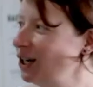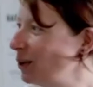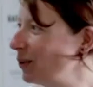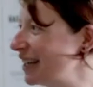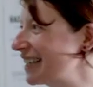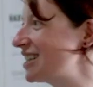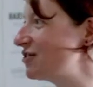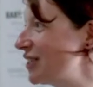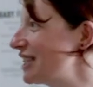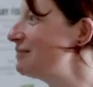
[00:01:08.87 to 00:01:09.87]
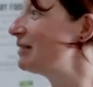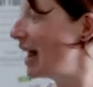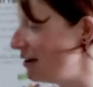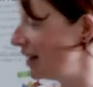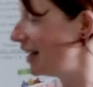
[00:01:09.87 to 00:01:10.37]
work that's funded, but
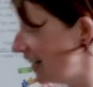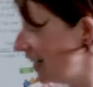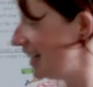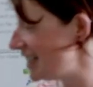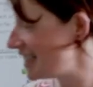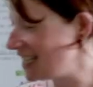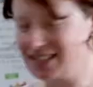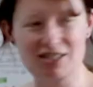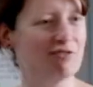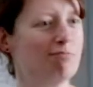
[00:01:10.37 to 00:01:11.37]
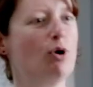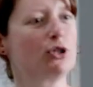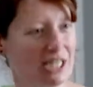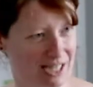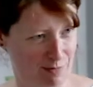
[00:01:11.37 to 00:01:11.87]
anyway, it's a
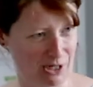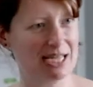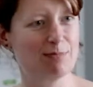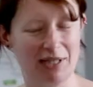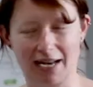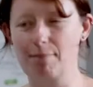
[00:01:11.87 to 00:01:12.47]
modest budget, let's put that,